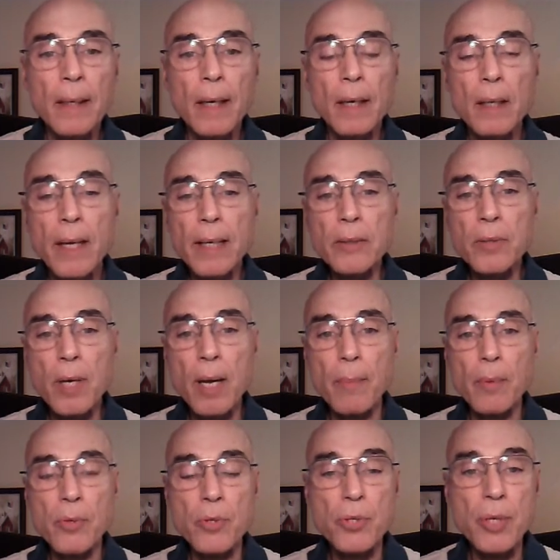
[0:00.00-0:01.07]
Like
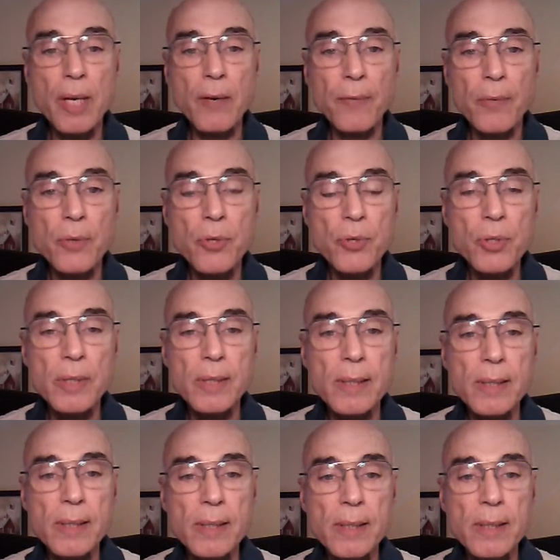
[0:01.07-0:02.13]
Thomas
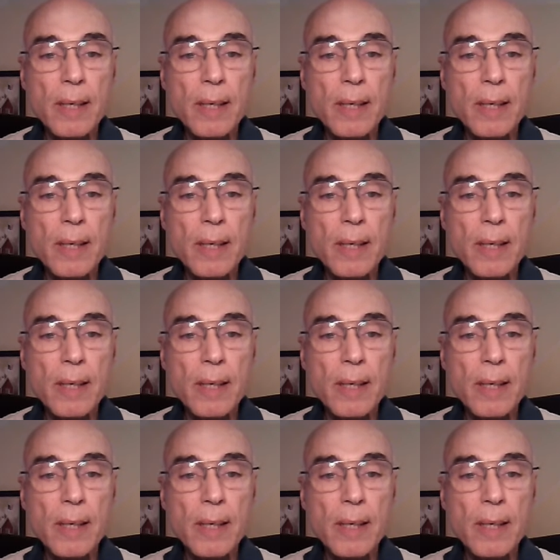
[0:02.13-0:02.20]
Jefferson,